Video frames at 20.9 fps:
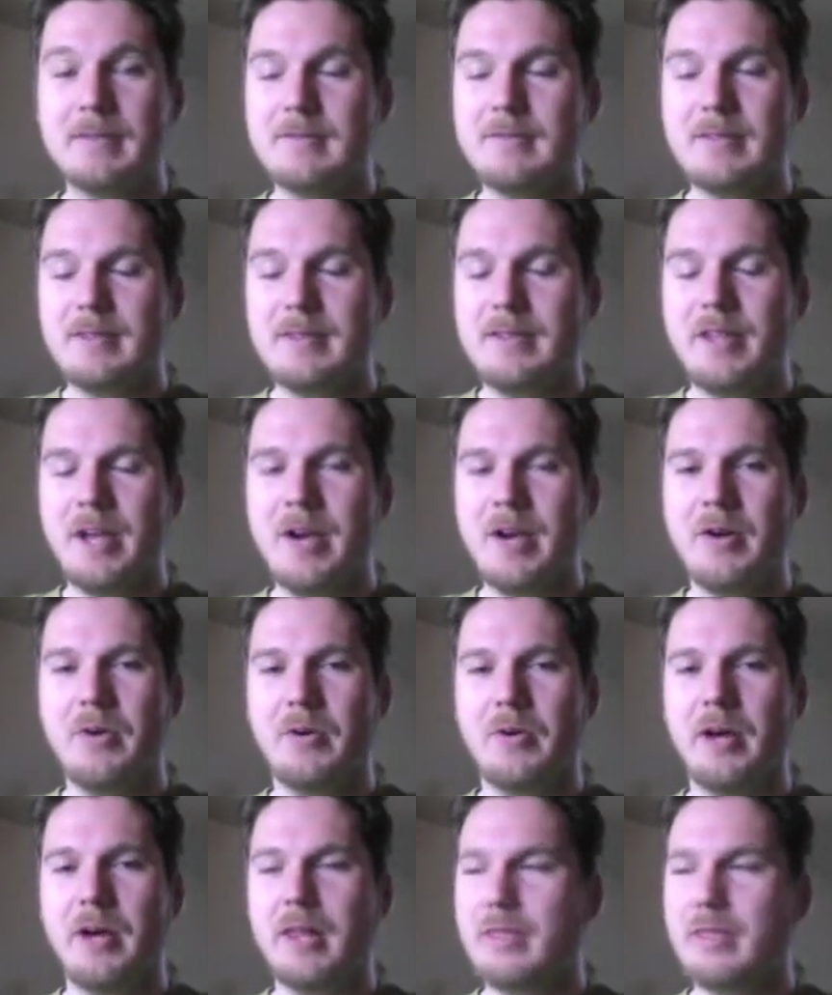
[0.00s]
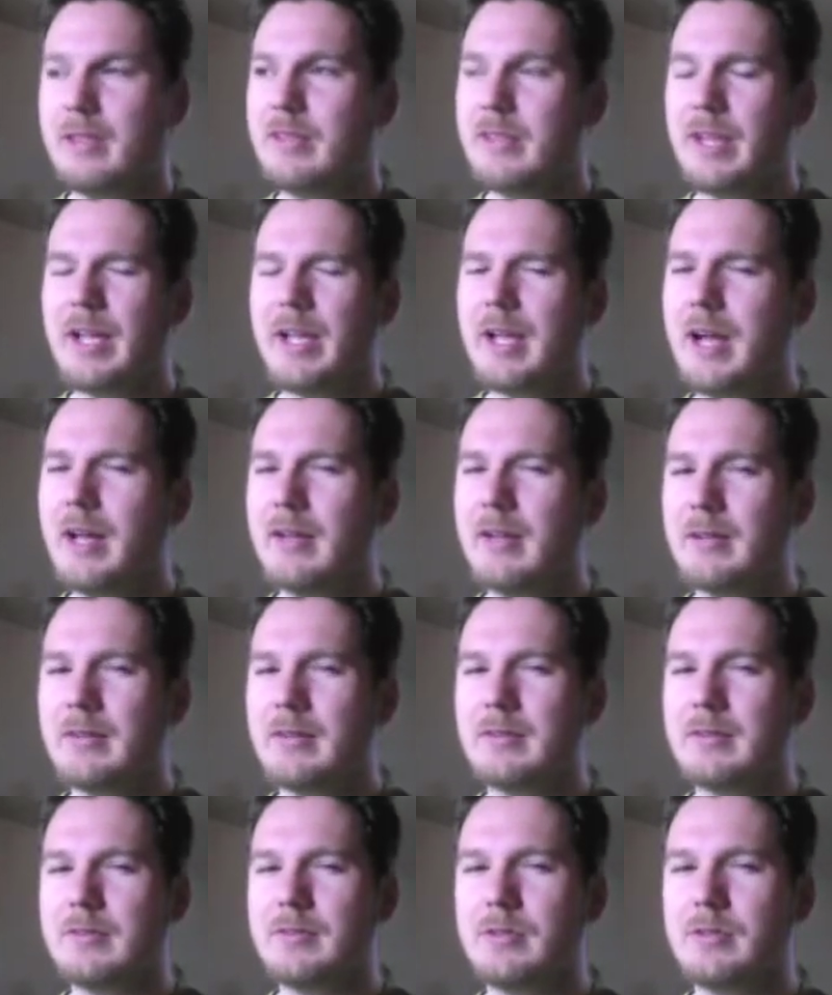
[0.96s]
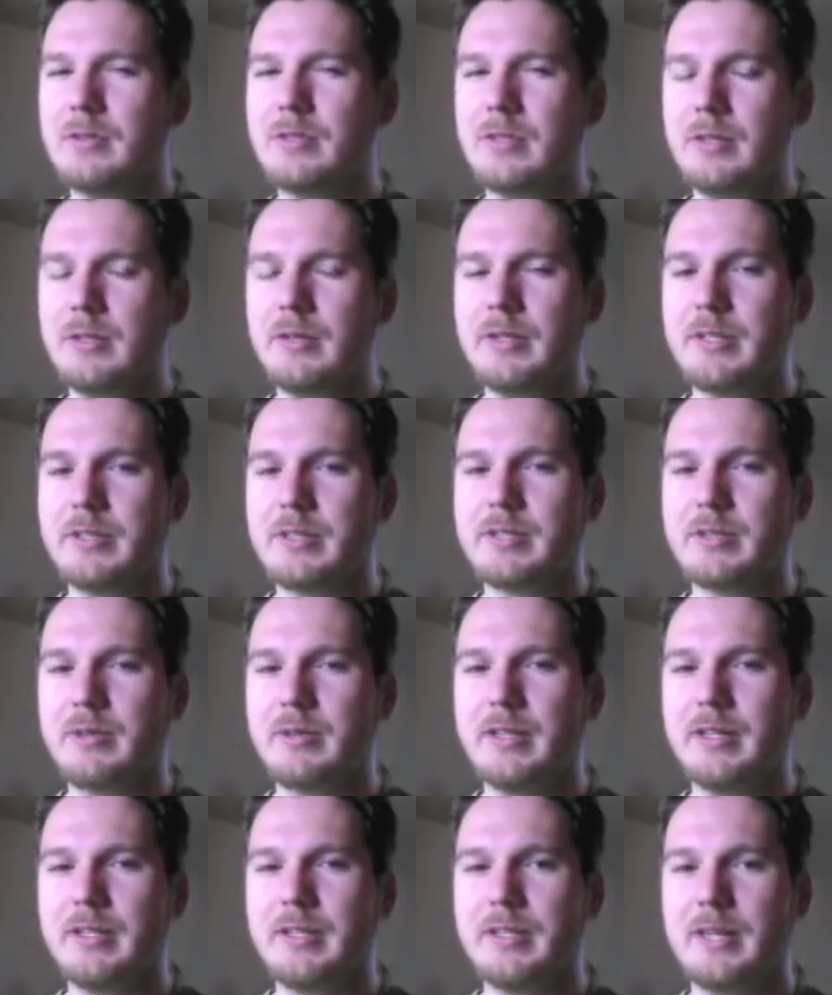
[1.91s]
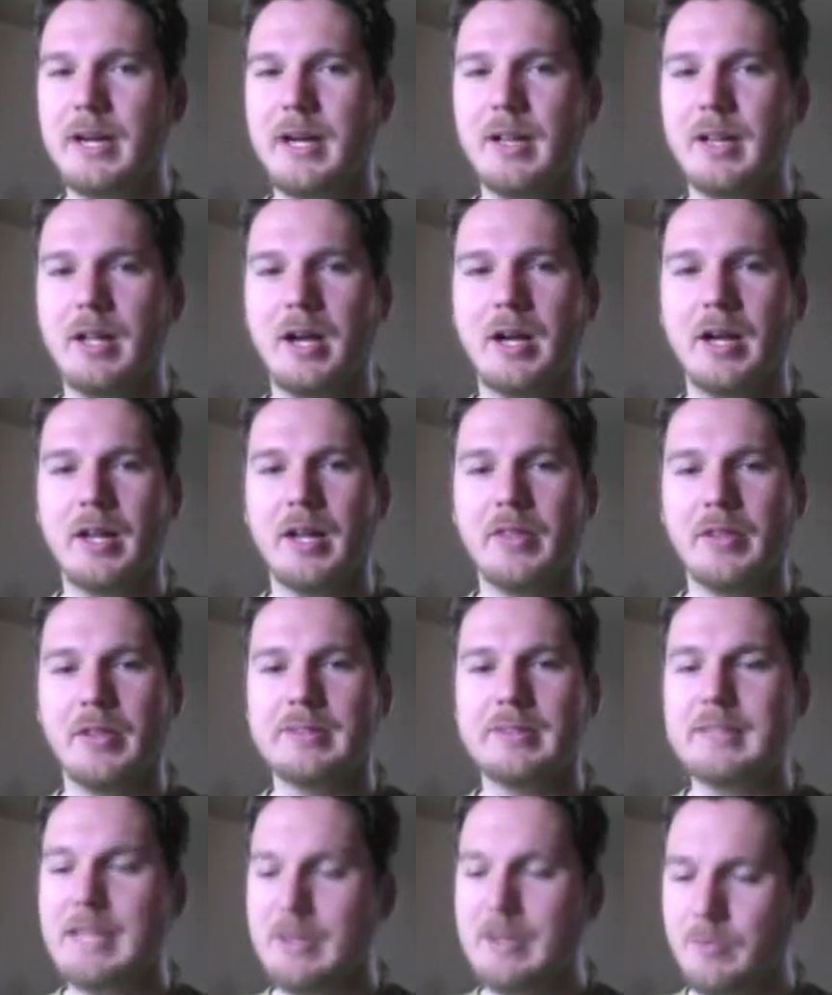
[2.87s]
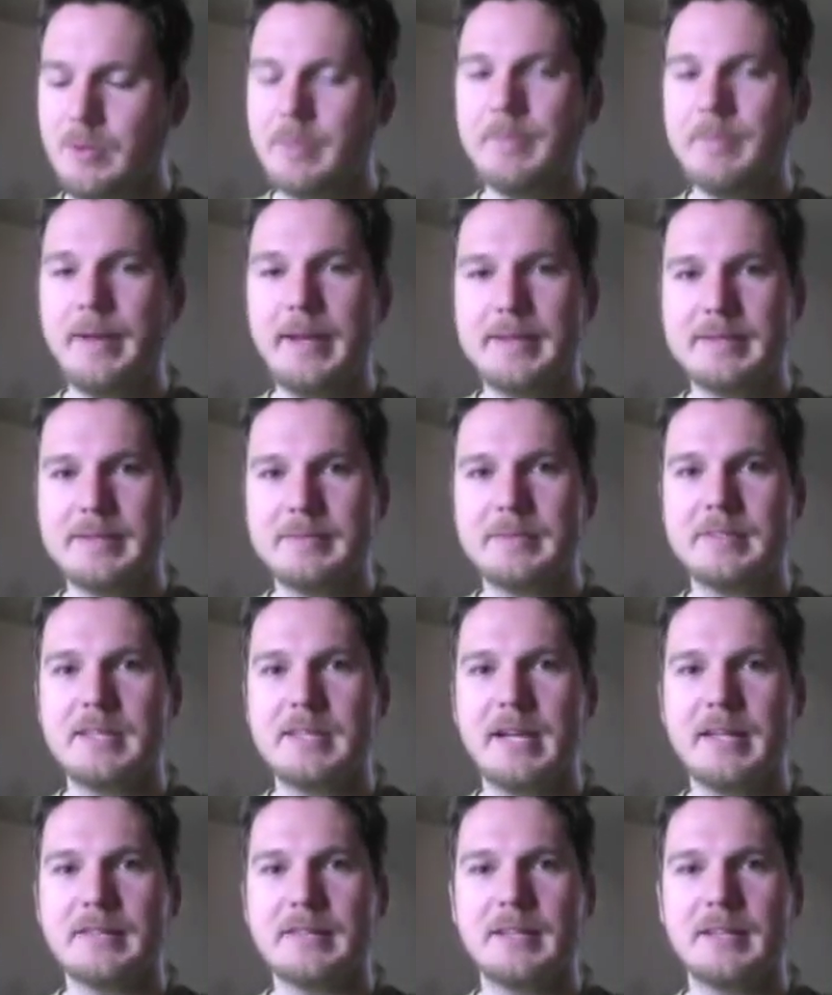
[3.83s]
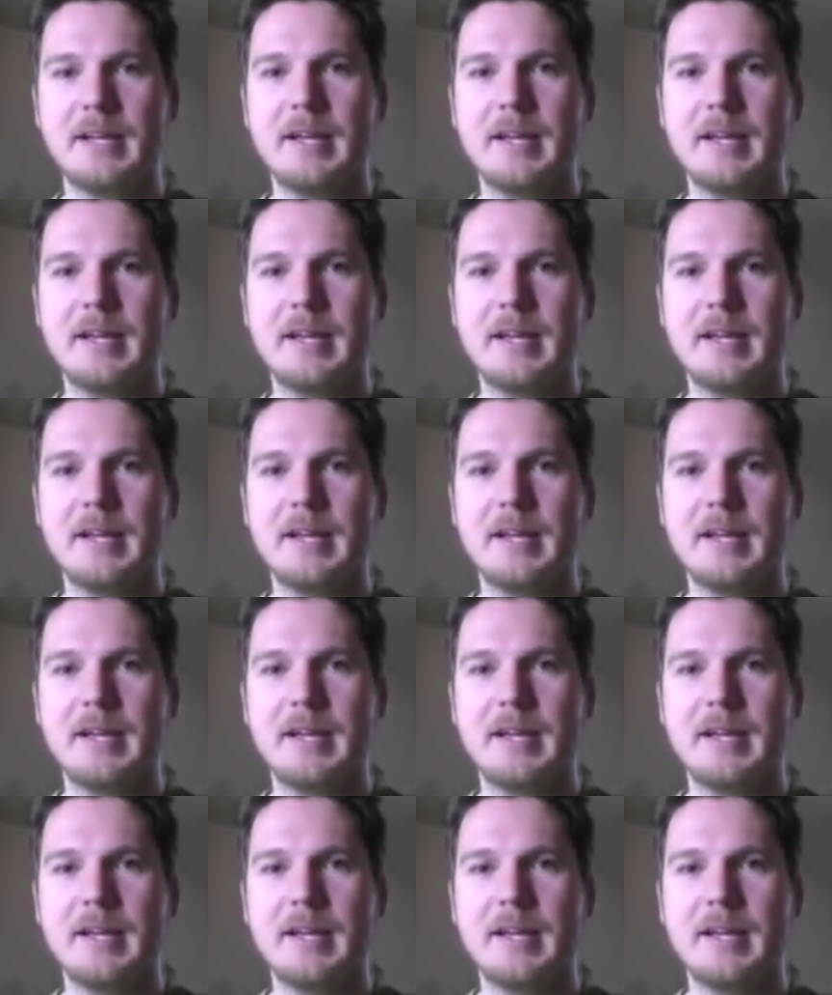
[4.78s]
no. I think they got George Lucas to write the dialogue on this. It would make some sense.